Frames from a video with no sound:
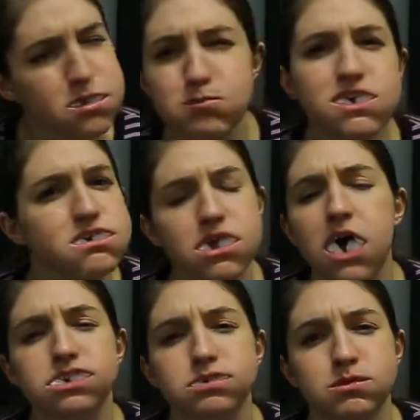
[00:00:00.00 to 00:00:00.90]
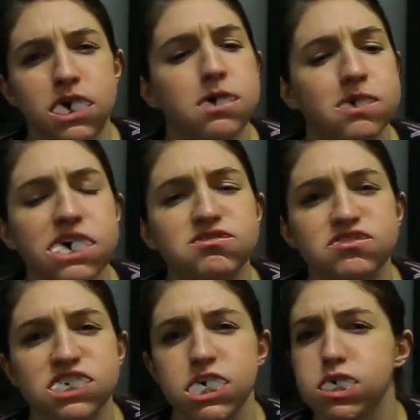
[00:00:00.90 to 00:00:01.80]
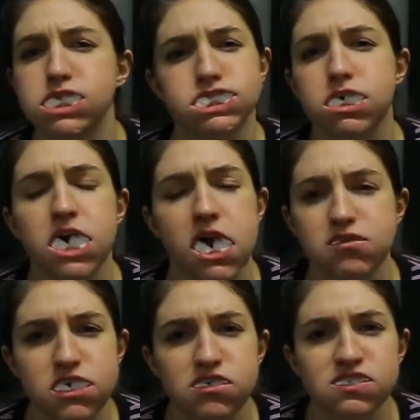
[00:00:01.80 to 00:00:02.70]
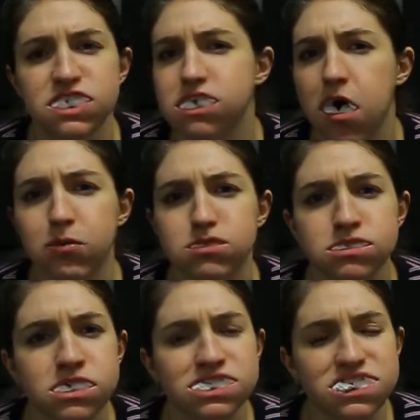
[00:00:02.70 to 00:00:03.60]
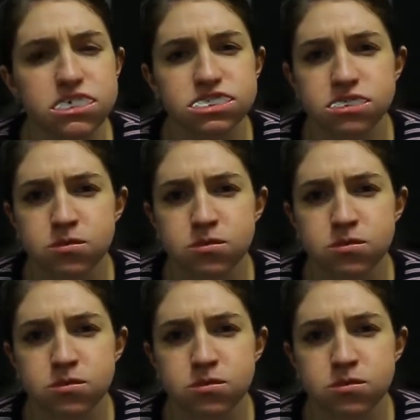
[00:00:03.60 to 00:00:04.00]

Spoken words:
You mean a lot to me, I'll wait for you. It's okay if you don't feel comfortable with this.